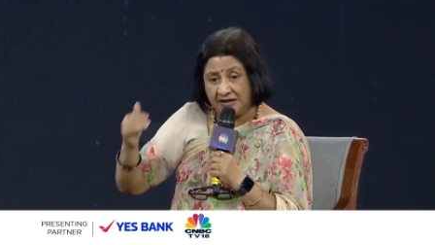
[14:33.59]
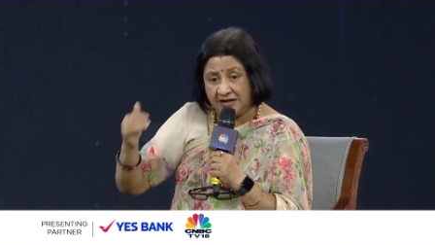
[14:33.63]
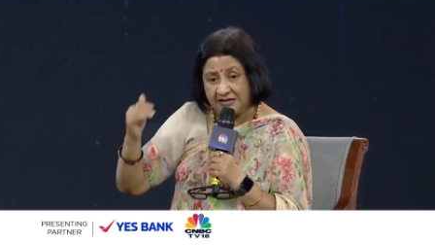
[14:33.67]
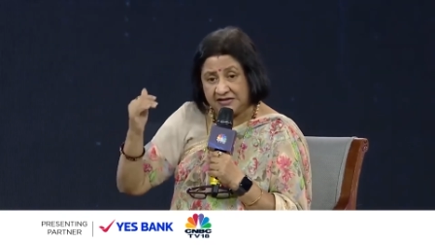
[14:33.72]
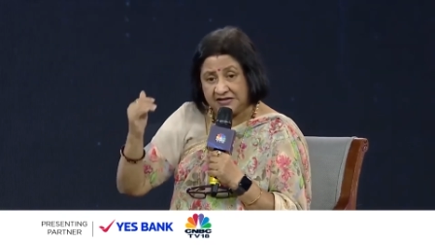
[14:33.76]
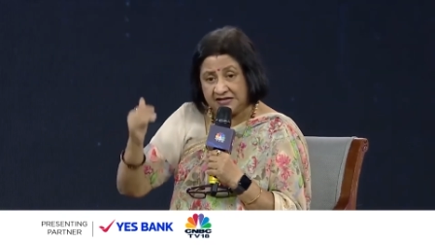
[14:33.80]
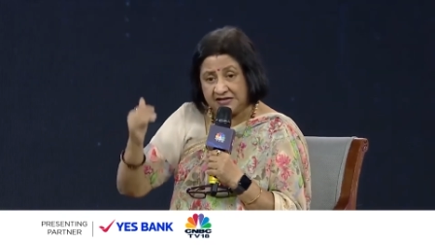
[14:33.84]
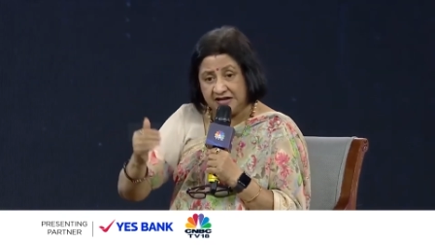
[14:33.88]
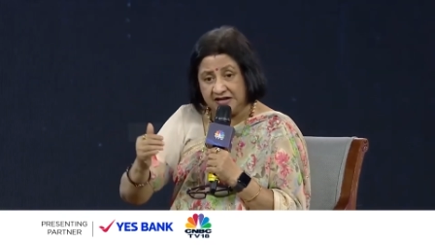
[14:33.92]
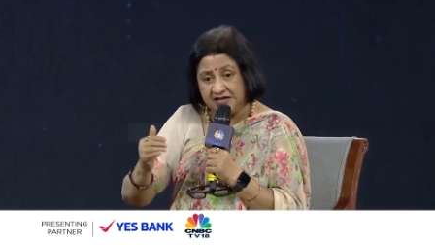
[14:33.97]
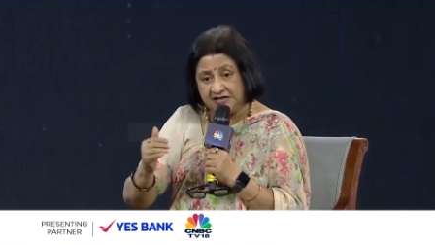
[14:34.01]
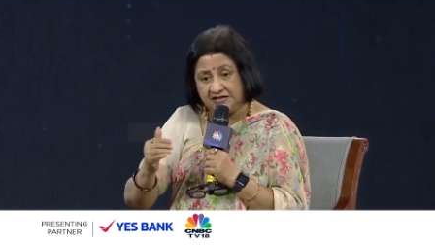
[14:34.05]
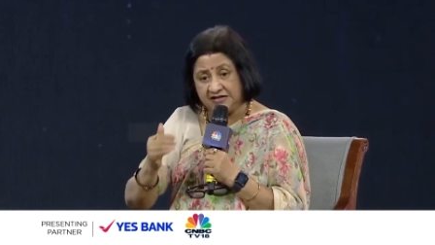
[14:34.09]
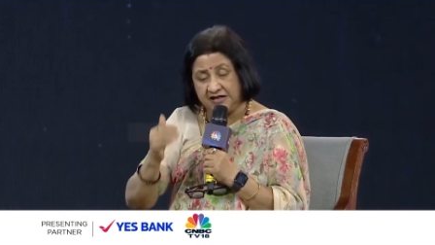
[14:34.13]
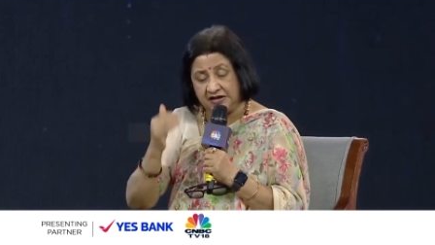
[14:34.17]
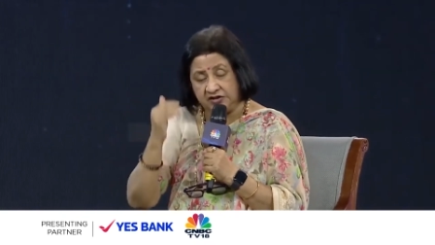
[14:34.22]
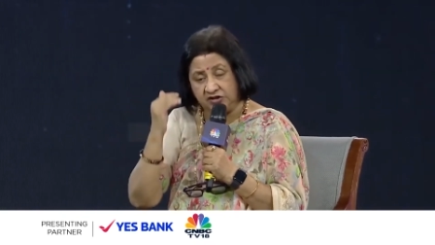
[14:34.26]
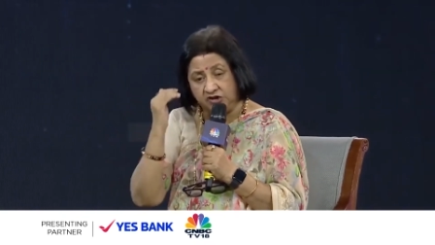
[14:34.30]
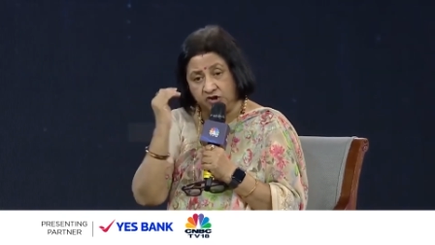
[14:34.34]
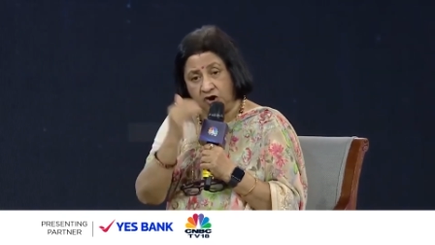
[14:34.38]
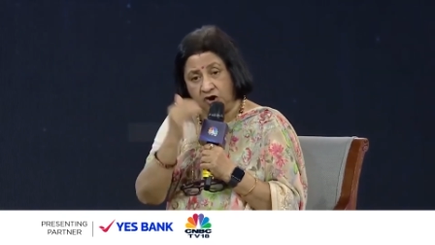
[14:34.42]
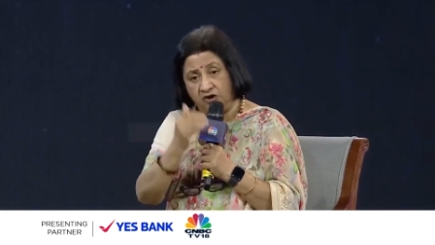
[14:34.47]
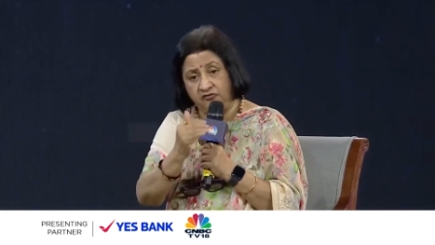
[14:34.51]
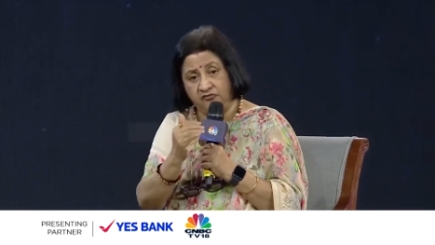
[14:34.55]
and says
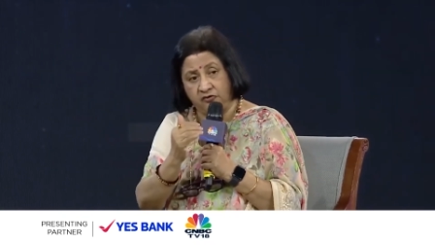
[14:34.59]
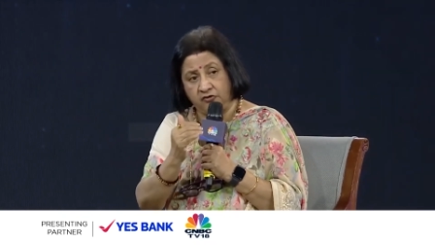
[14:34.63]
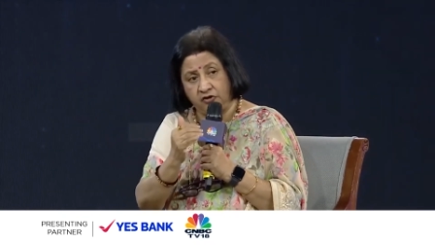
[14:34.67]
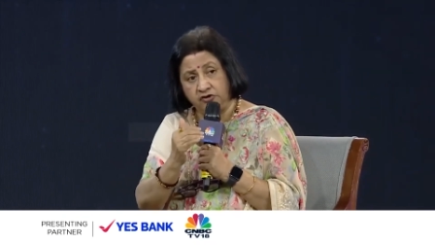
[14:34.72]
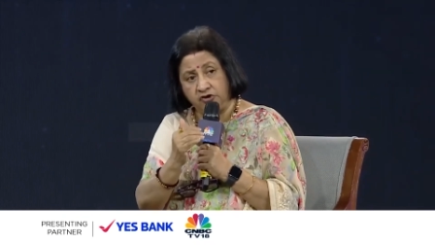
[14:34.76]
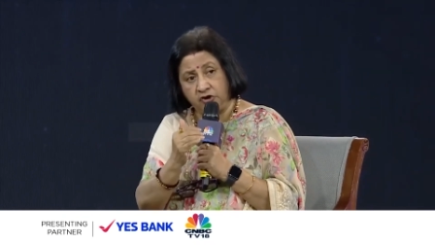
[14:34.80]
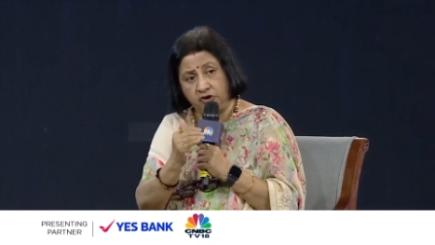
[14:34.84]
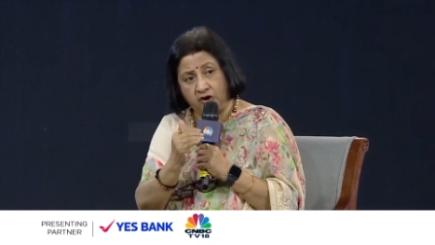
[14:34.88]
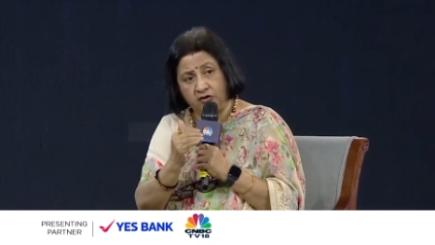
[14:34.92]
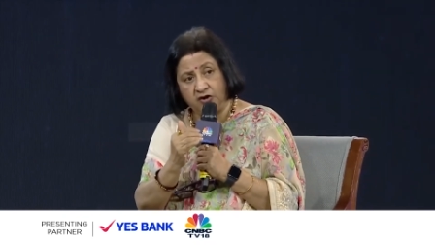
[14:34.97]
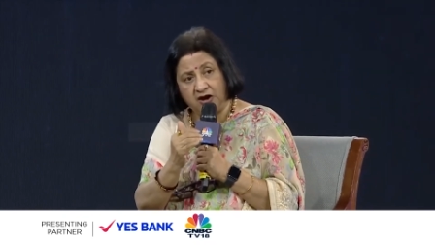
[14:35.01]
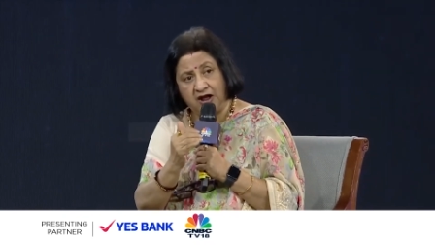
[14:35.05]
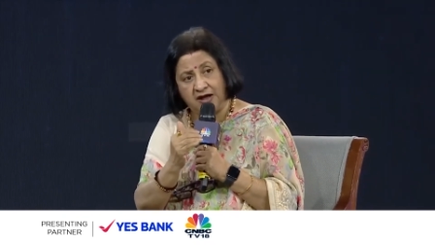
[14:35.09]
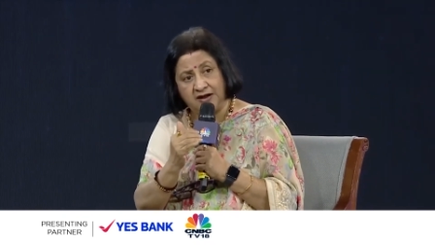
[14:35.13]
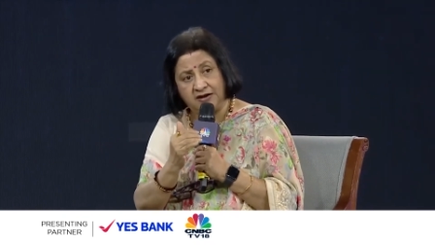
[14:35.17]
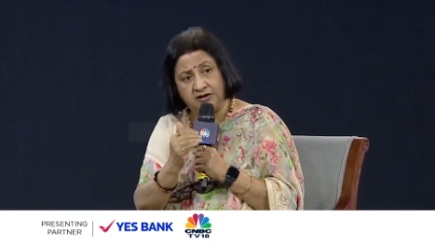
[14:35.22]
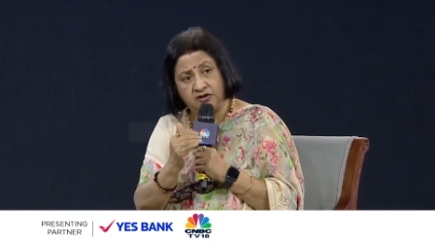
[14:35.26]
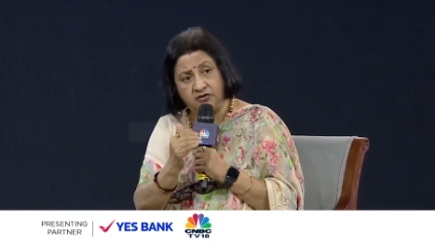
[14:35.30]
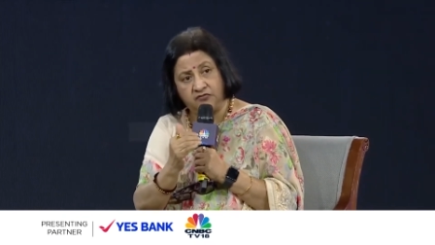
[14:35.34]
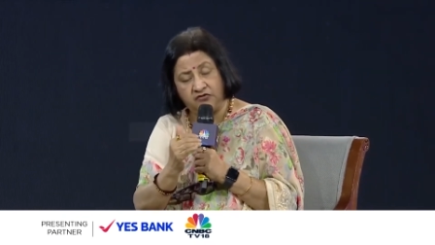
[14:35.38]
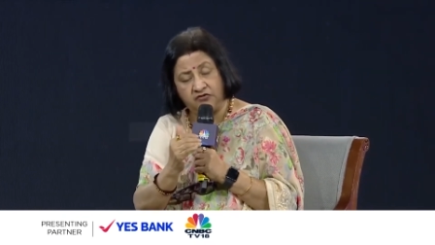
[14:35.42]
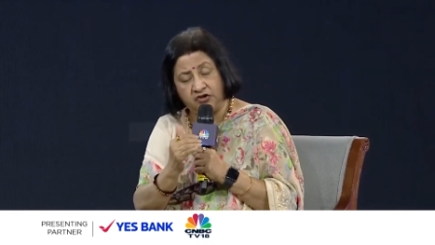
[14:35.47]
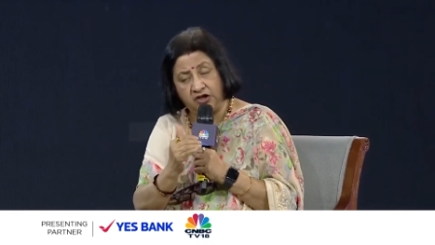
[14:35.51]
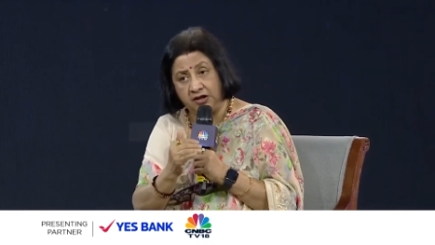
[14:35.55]
that for your
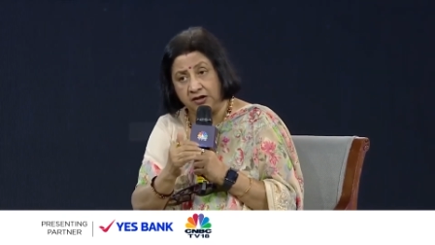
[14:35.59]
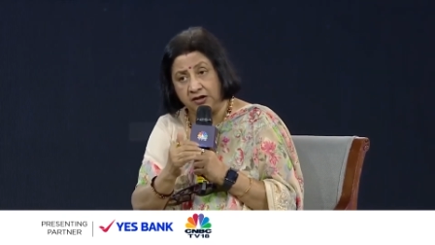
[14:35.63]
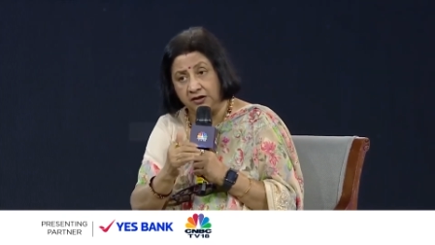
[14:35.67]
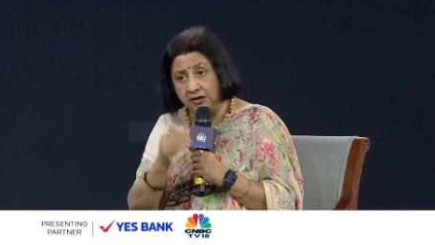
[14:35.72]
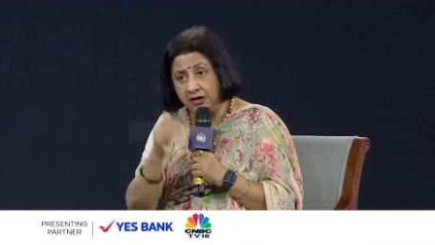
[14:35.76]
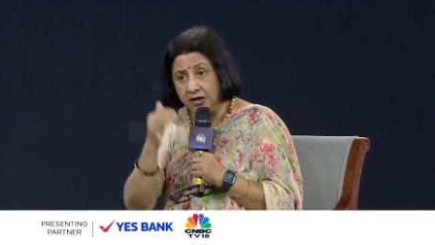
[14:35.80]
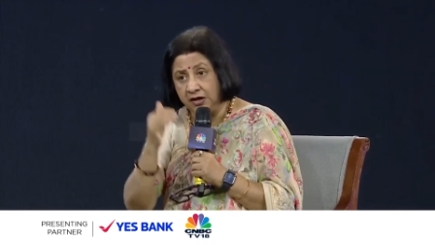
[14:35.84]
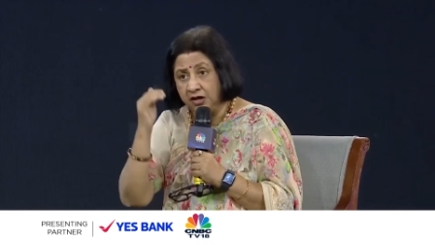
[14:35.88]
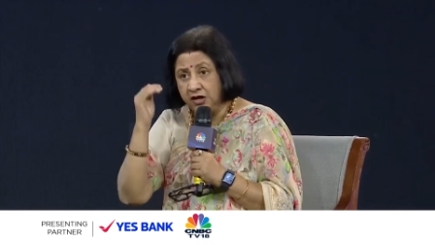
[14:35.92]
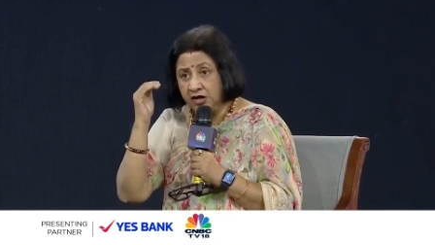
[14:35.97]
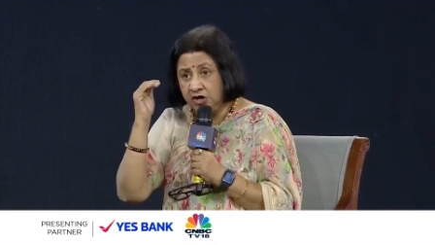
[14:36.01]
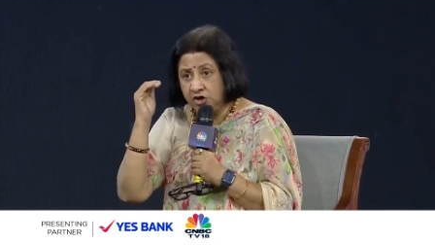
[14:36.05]
kind of vehicle,